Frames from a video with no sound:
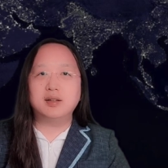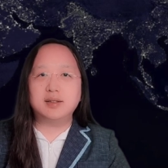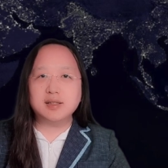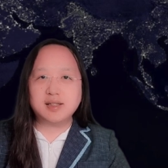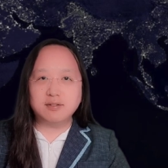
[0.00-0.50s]

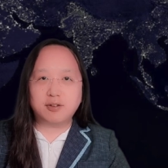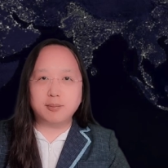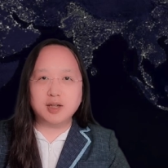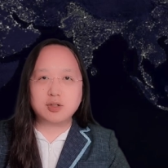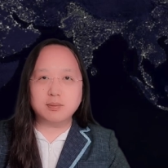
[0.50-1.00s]

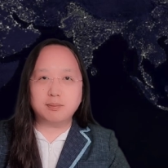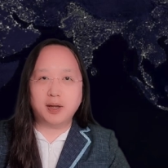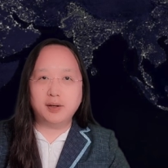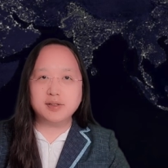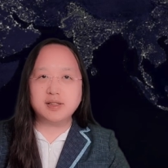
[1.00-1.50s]
disinformation
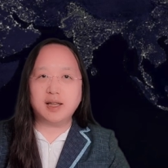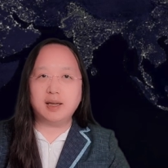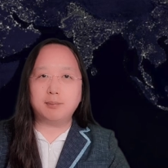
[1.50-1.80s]
poses a